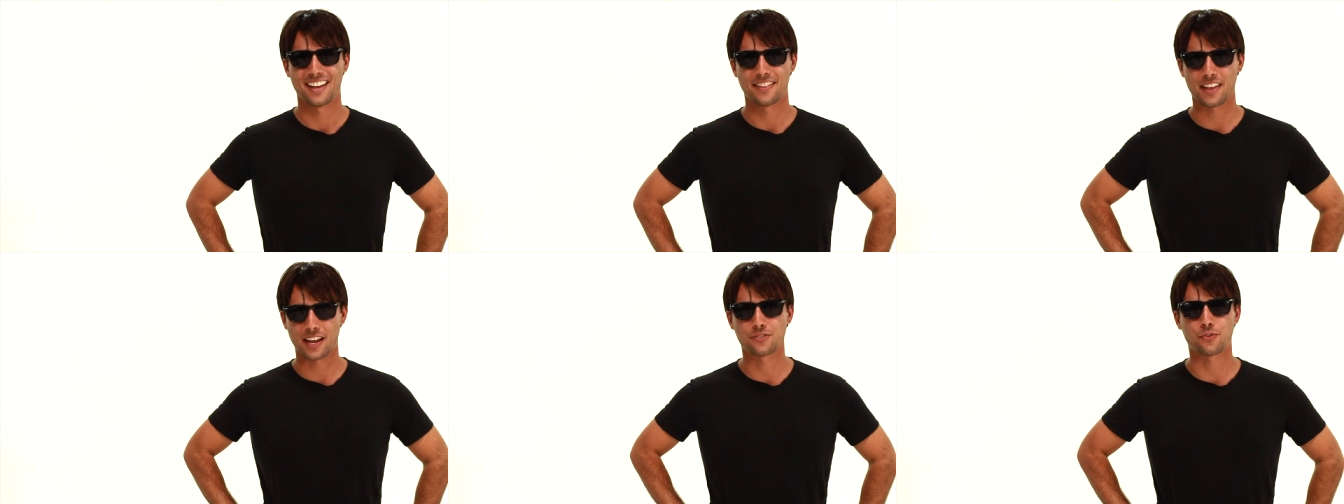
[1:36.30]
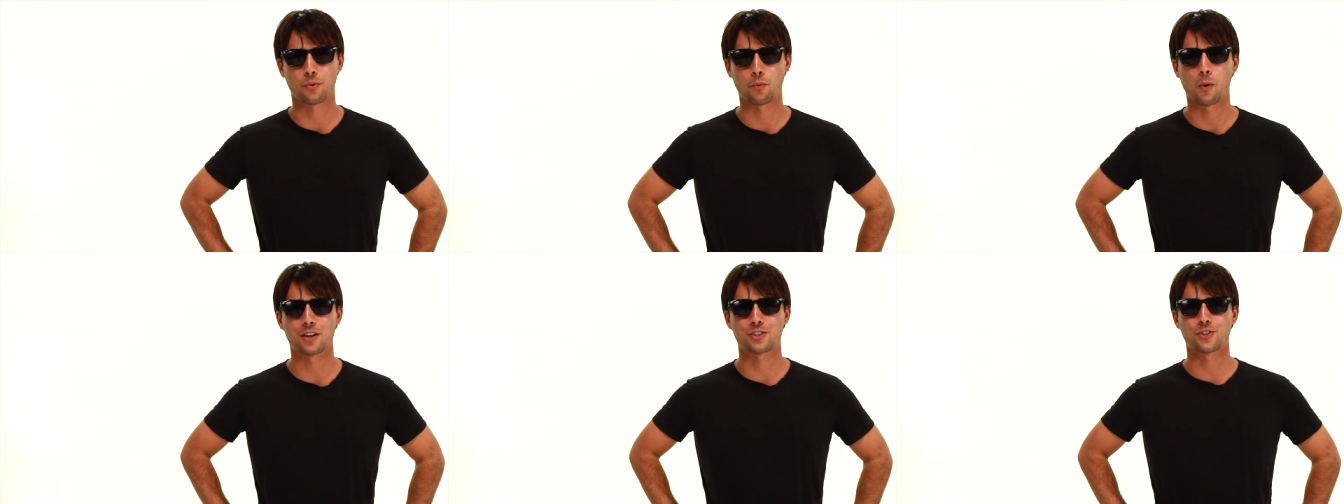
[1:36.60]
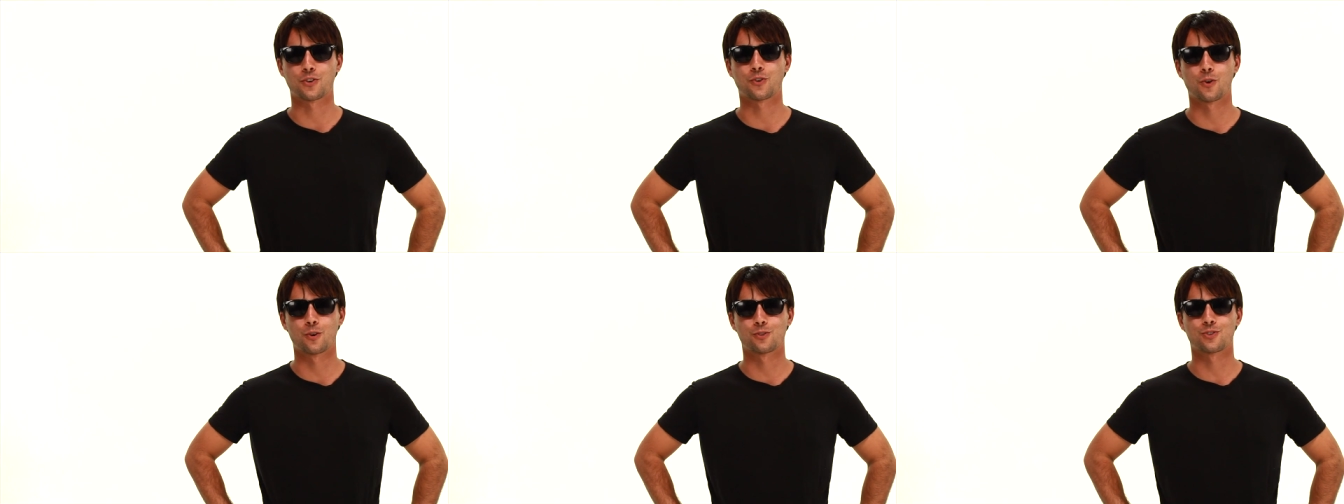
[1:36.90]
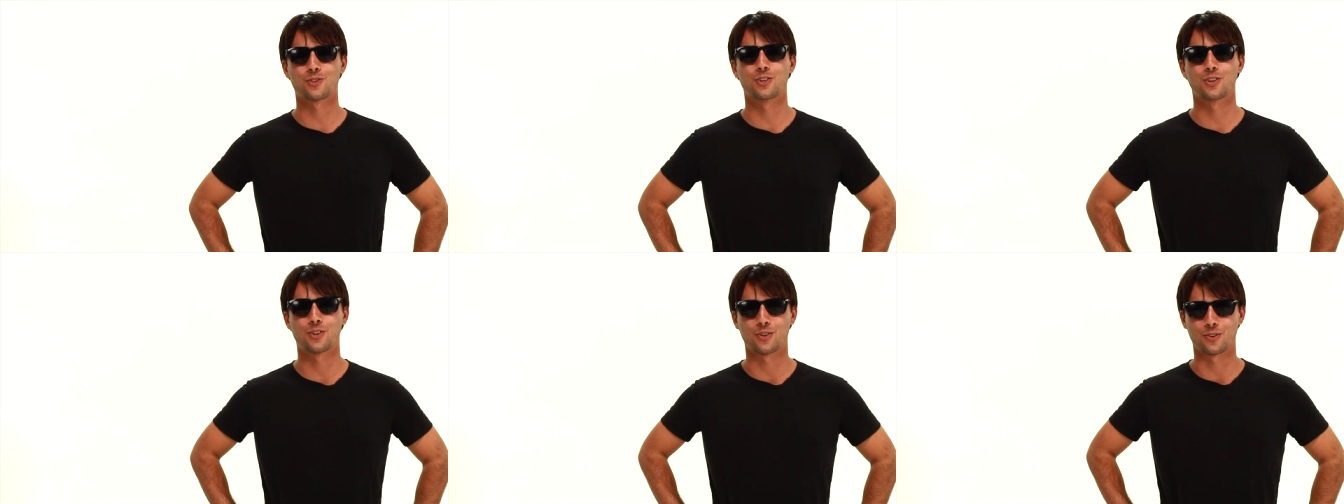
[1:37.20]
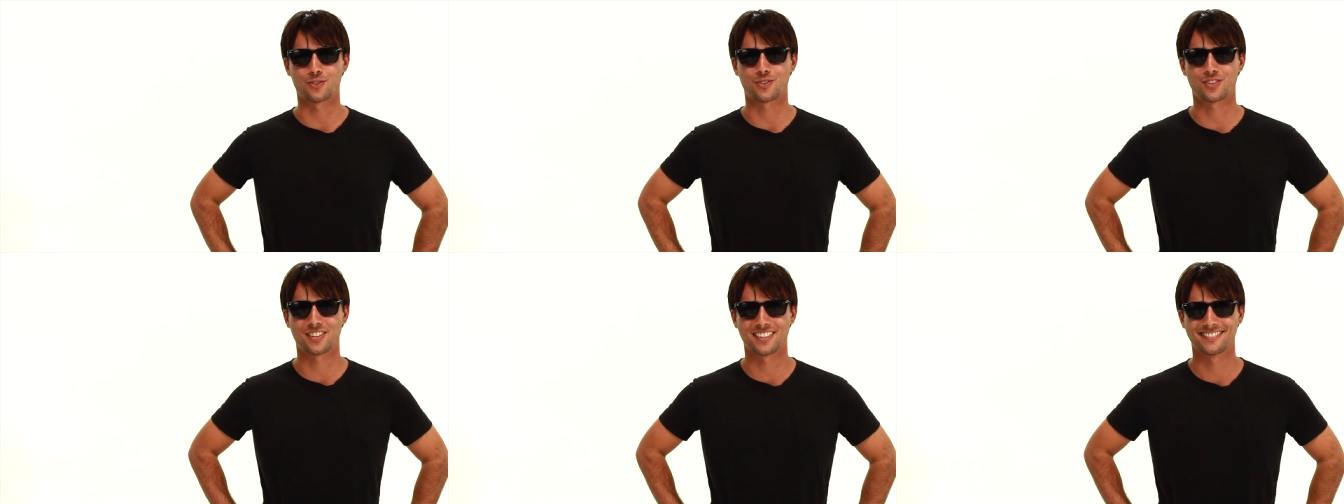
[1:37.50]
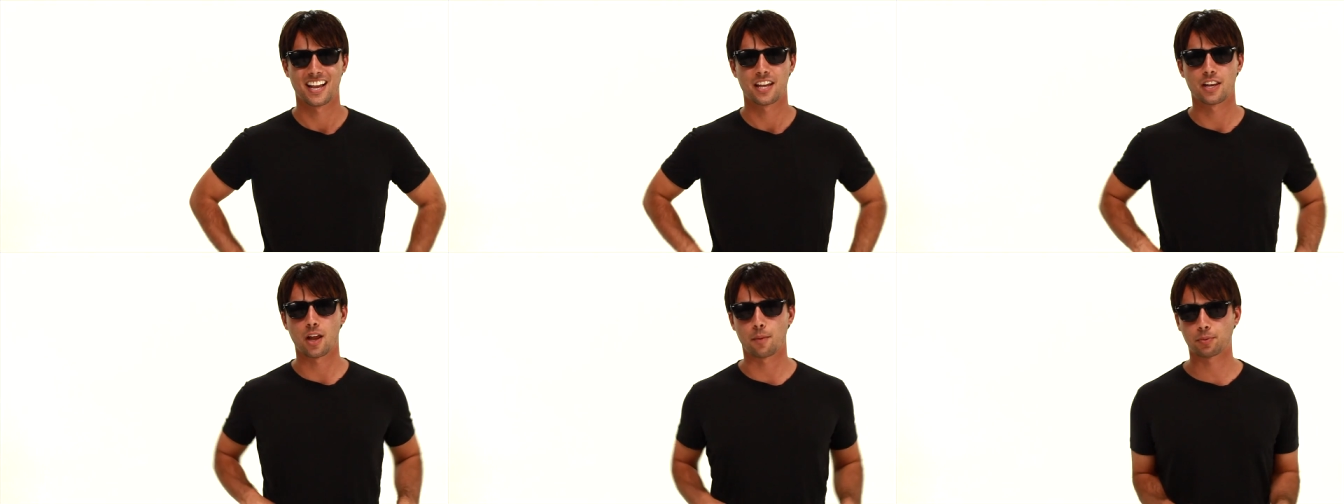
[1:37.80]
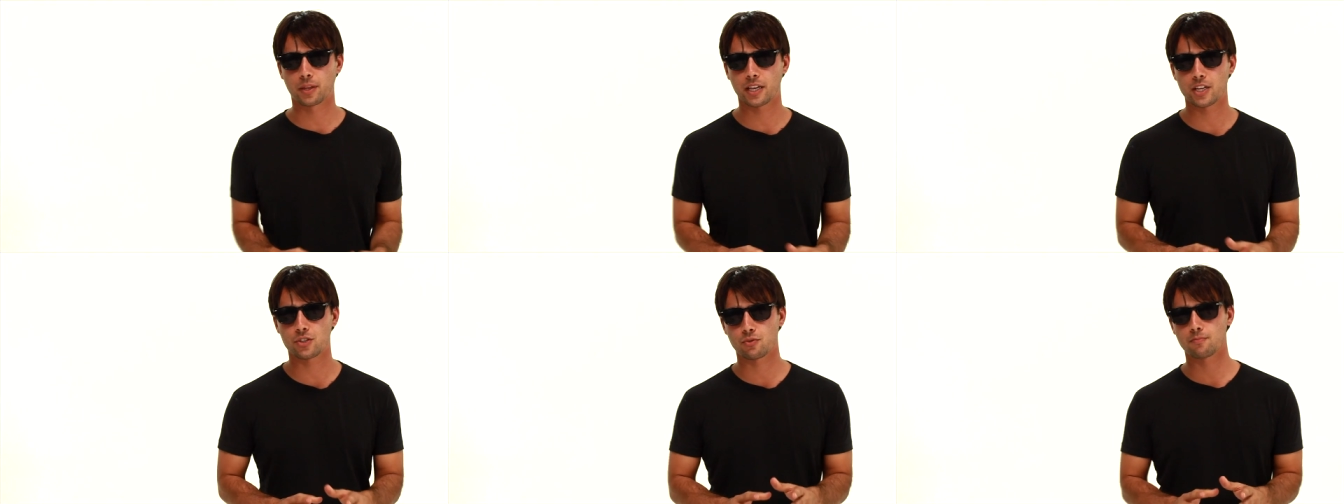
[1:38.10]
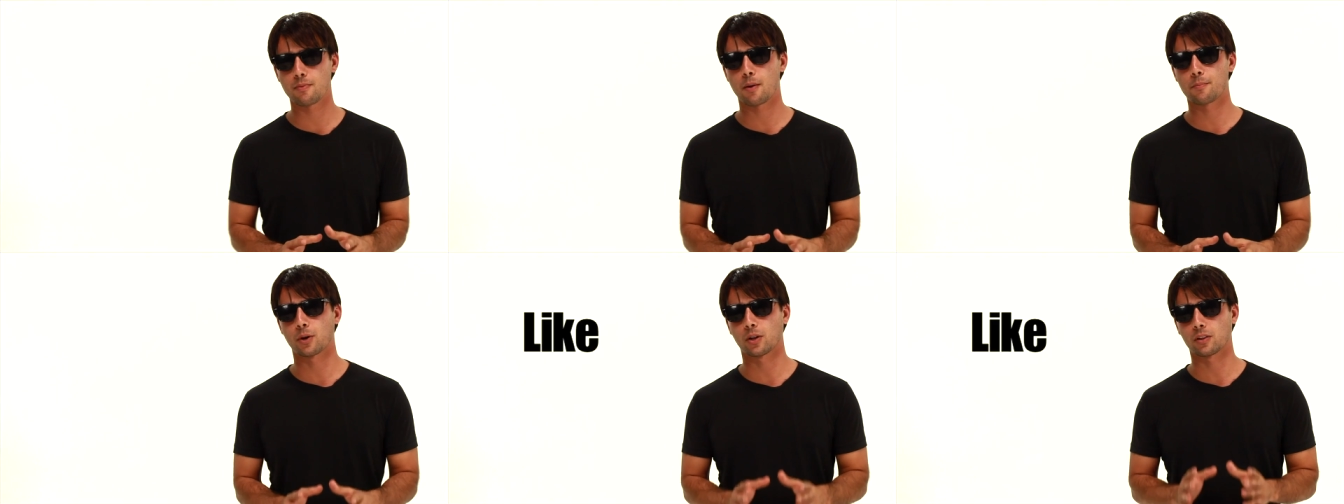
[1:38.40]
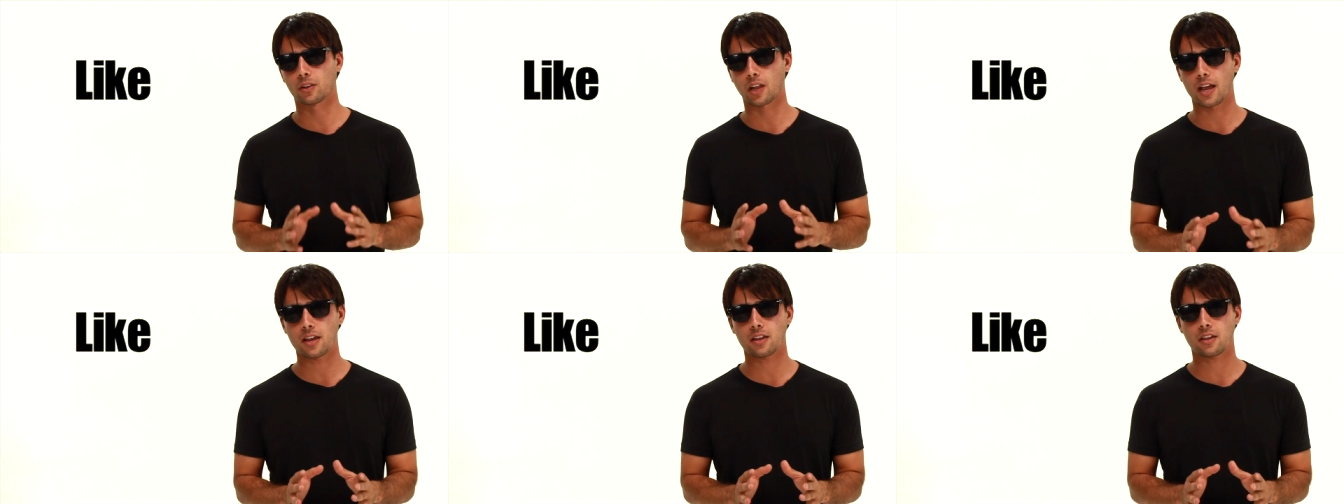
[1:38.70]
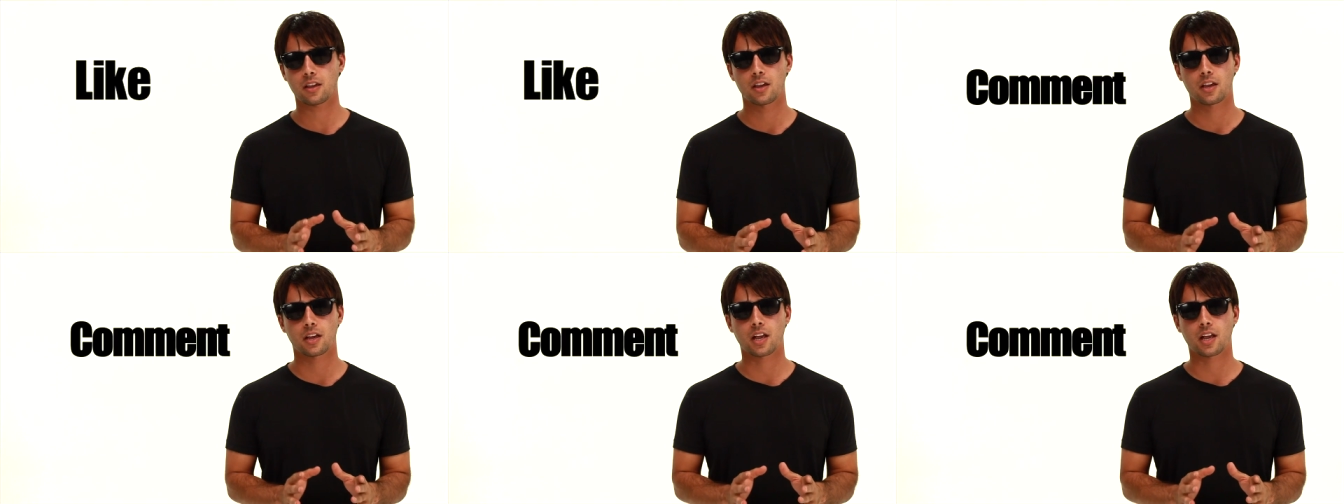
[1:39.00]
Thanks for watching Cruise in the News. Now please remember to like,